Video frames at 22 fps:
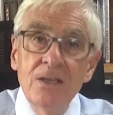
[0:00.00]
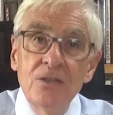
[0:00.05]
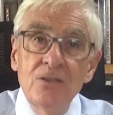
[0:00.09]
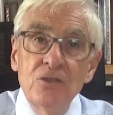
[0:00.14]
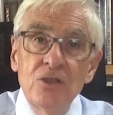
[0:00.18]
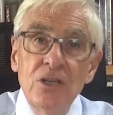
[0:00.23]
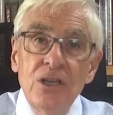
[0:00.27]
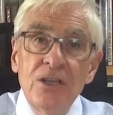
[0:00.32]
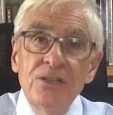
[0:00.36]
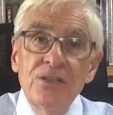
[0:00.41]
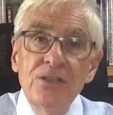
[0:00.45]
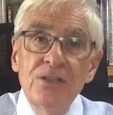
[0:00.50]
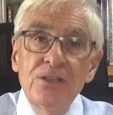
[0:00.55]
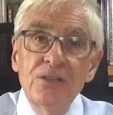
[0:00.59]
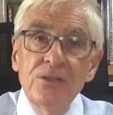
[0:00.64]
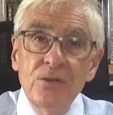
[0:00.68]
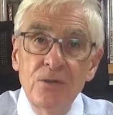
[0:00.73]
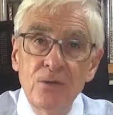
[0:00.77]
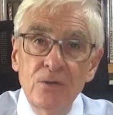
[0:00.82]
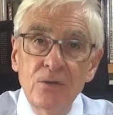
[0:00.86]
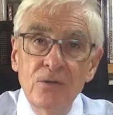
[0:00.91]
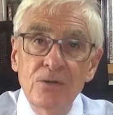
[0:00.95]
Jesus
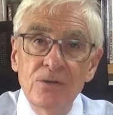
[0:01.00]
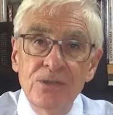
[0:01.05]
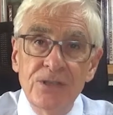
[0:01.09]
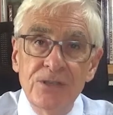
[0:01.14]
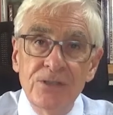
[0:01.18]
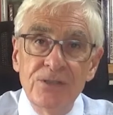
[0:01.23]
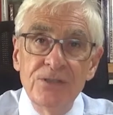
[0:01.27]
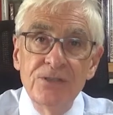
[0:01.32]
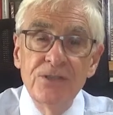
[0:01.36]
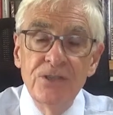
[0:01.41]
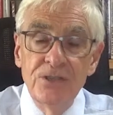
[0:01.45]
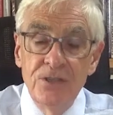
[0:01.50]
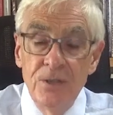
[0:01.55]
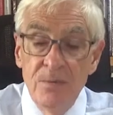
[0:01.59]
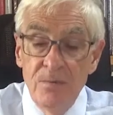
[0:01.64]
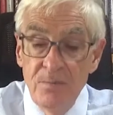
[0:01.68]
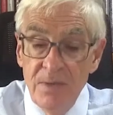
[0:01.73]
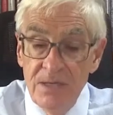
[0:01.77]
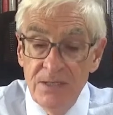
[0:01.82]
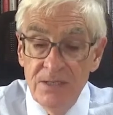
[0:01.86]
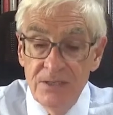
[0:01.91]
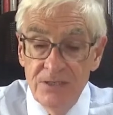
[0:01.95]
calls us to the
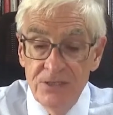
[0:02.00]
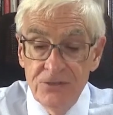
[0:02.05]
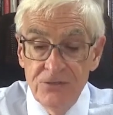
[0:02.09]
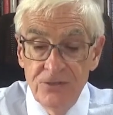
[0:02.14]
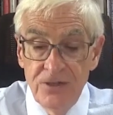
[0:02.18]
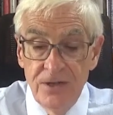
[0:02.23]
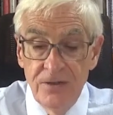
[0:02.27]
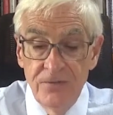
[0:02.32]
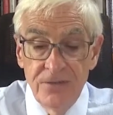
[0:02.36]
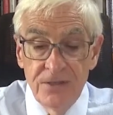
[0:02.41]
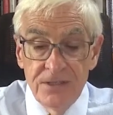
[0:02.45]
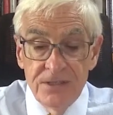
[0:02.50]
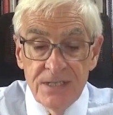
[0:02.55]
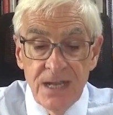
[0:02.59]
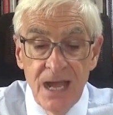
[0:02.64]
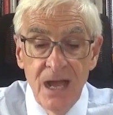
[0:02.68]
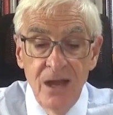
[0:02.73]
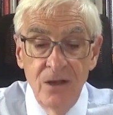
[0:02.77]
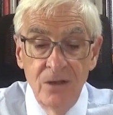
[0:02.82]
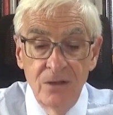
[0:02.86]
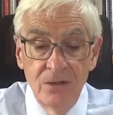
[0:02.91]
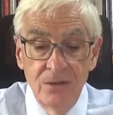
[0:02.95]
ministry of the
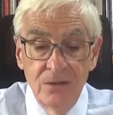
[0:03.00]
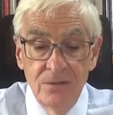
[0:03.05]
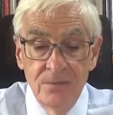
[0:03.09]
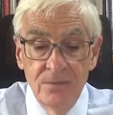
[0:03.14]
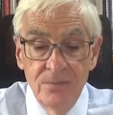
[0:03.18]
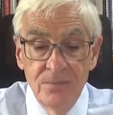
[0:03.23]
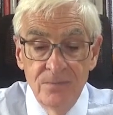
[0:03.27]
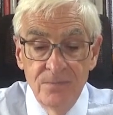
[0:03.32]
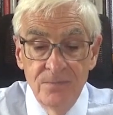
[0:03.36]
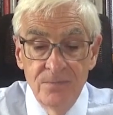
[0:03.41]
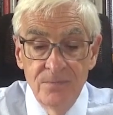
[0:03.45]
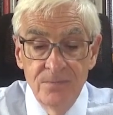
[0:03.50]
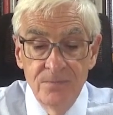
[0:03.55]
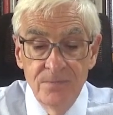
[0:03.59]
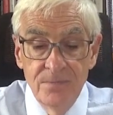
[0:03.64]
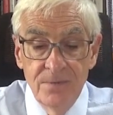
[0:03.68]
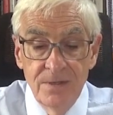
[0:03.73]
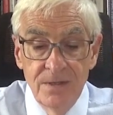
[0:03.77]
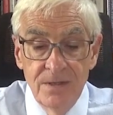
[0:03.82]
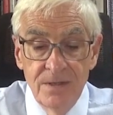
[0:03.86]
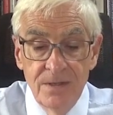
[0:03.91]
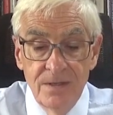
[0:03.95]
towel.
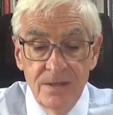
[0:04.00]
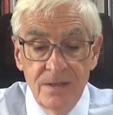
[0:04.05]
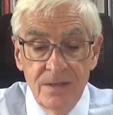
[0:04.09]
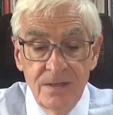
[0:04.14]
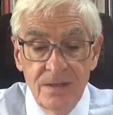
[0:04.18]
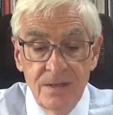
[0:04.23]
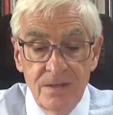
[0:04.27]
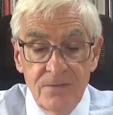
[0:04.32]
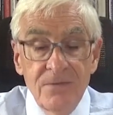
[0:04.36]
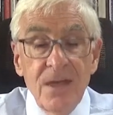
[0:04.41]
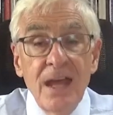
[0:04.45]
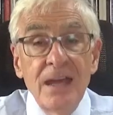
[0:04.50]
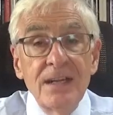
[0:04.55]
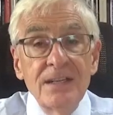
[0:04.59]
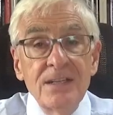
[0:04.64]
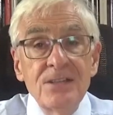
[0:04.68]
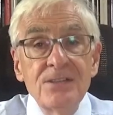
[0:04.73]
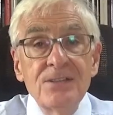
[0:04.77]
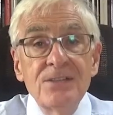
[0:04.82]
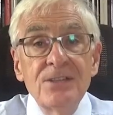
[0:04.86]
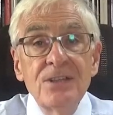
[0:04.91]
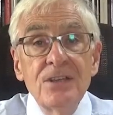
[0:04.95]
That
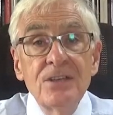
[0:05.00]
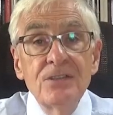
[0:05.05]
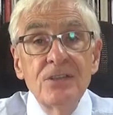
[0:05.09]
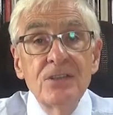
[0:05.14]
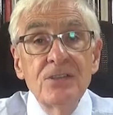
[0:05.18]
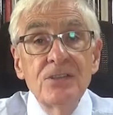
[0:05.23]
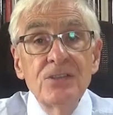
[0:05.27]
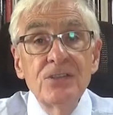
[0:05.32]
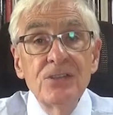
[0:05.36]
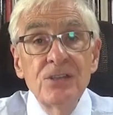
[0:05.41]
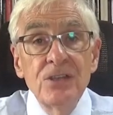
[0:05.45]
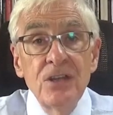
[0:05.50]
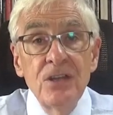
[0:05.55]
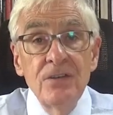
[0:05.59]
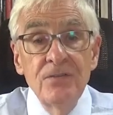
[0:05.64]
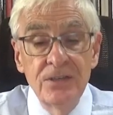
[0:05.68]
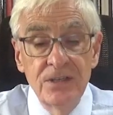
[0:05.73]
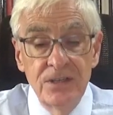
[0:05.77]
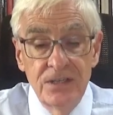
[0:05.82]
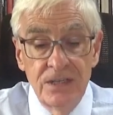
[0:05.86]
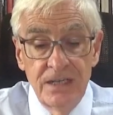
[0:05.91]
is, to servant